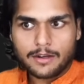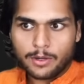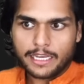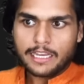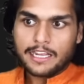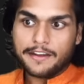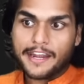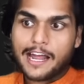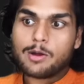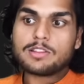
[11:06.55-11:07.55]
Okay,
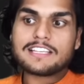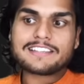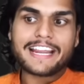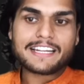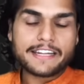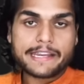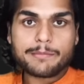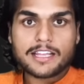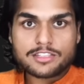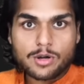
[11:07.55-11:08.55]
now this
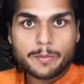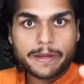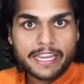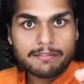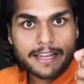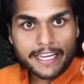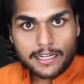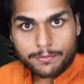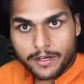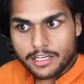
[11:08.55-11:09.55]
getName does not behave like
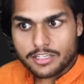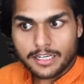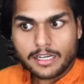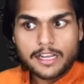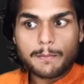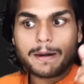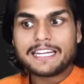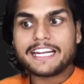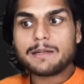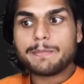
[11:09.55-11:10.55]
a function,
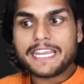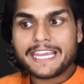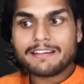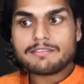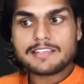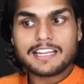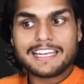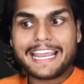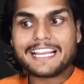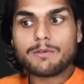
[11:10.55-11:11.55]
but it behaves
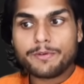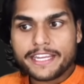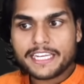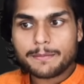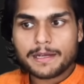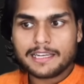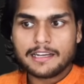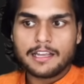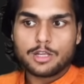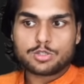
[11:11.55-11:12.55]
like a variable.
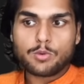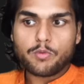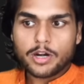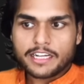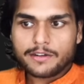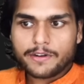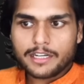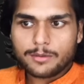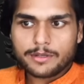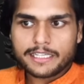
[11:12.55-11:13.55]
So what it will
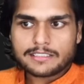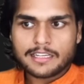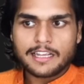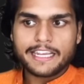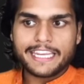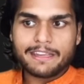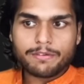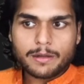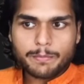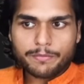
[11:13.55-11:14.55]
do is,
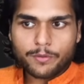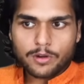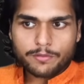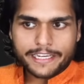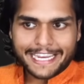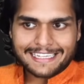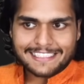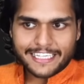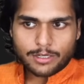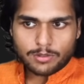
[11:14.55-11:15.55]
even before we
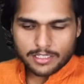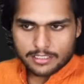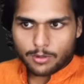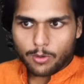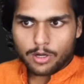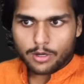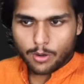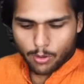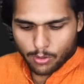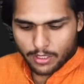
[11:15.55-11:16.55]
execute this whole
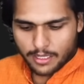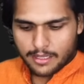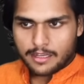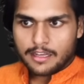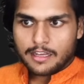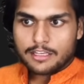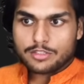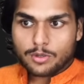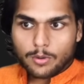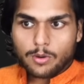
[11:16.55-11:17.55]
code,
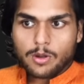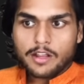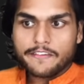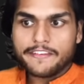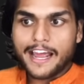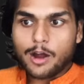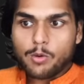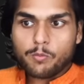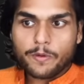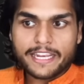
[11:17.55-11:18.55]
so
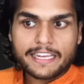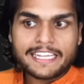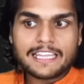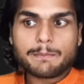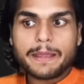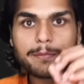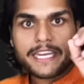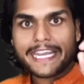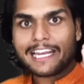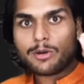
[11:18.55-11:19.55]
now when in the
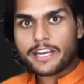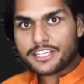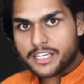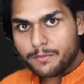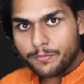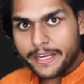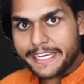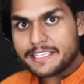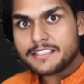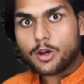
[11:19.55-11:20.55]
memory allocation
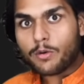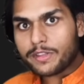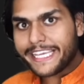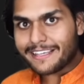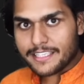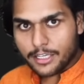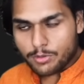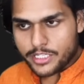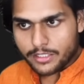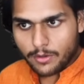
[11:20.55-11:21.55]
phase of the
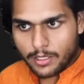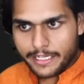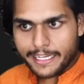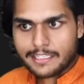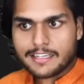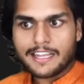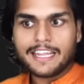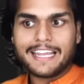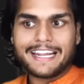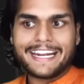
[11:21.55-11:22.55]
execution context,
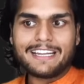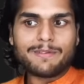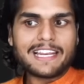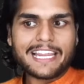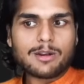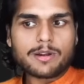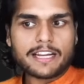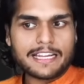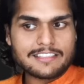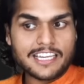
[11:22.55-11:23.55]
it will
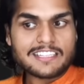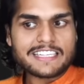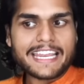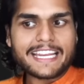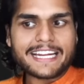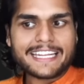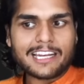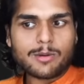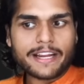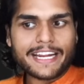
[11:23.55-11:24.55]
allocate, just like it
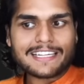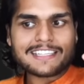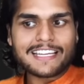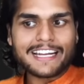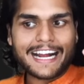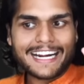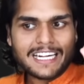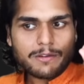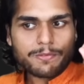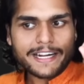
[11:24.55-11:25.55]
allocates
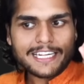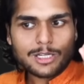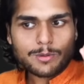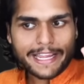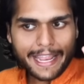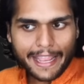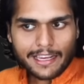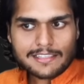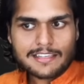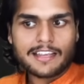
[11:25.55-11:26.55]
undefined to
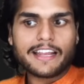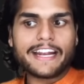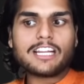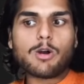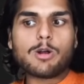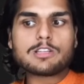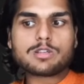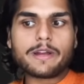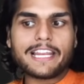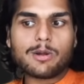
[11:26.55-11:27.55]
X, it
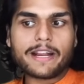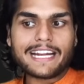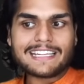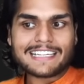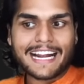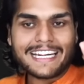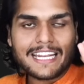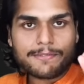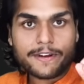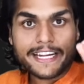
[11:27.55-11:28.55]
also allocates
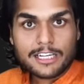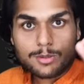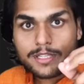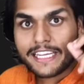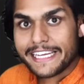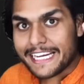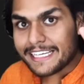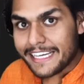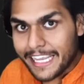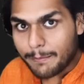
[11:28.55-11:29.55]
undefined to the
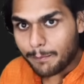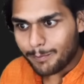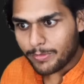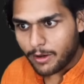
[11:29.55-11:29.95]
getName.